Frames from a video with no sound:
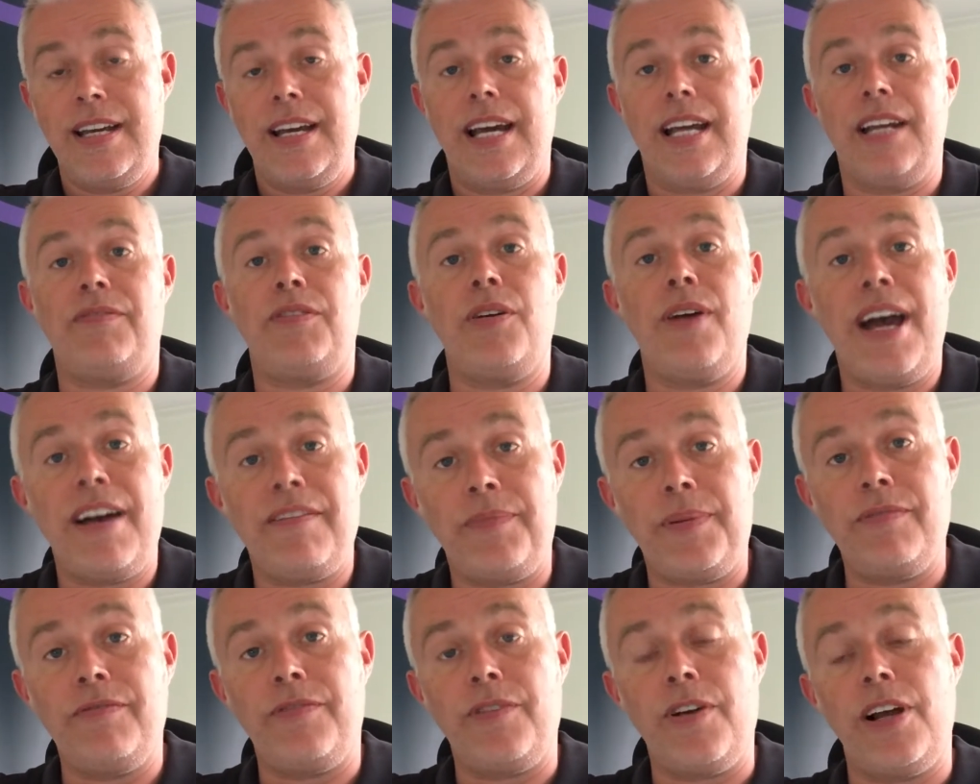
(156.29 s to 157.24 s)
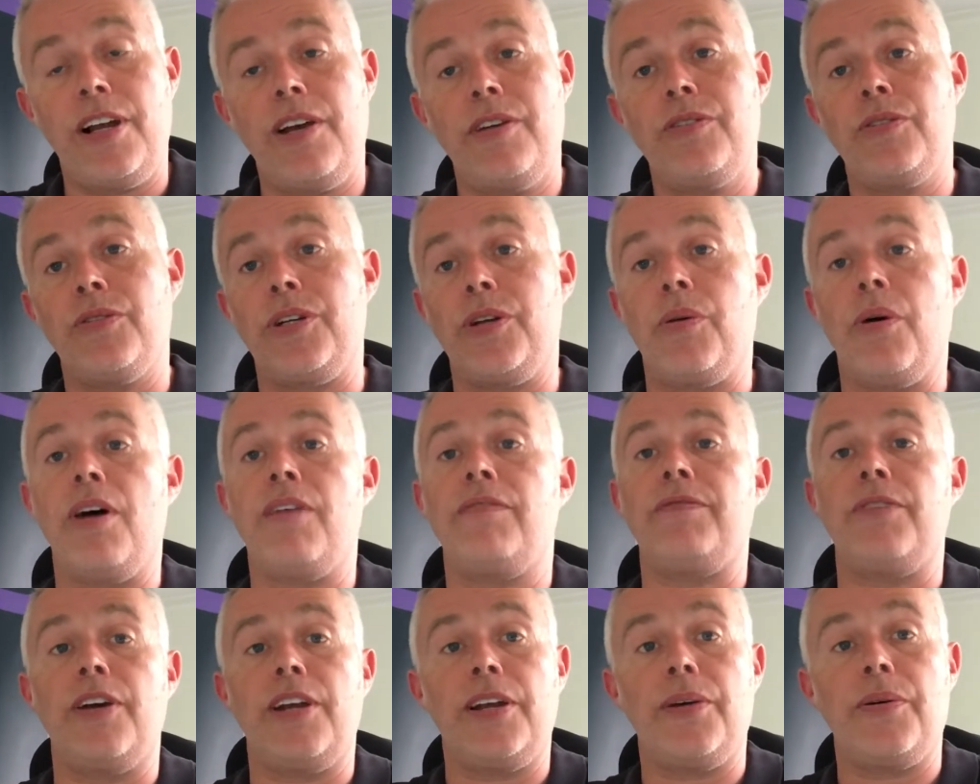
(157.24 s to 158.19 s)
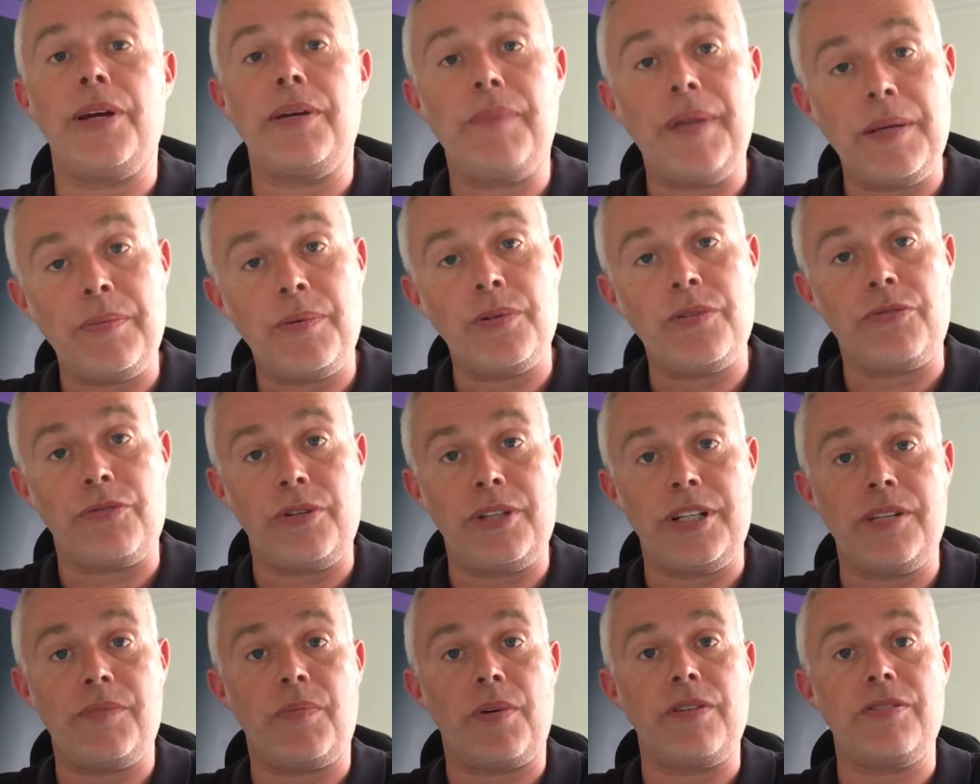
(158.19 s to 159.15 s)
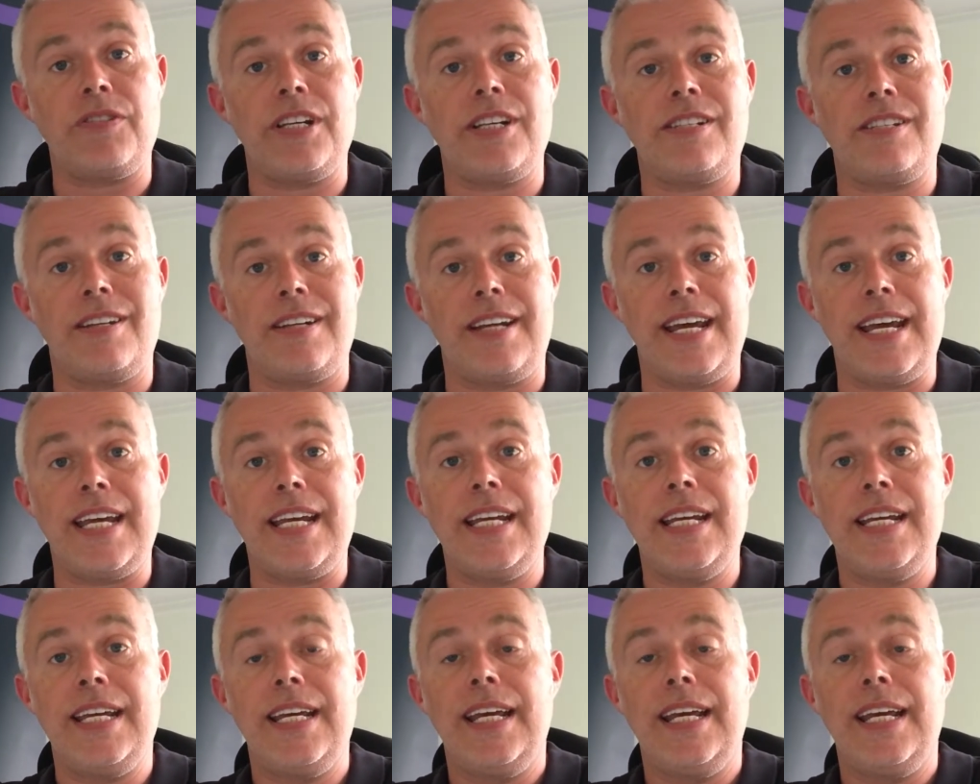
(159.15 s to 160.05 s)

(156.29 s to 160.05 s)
And if you have been furloughed or you are furloughing people through this process today,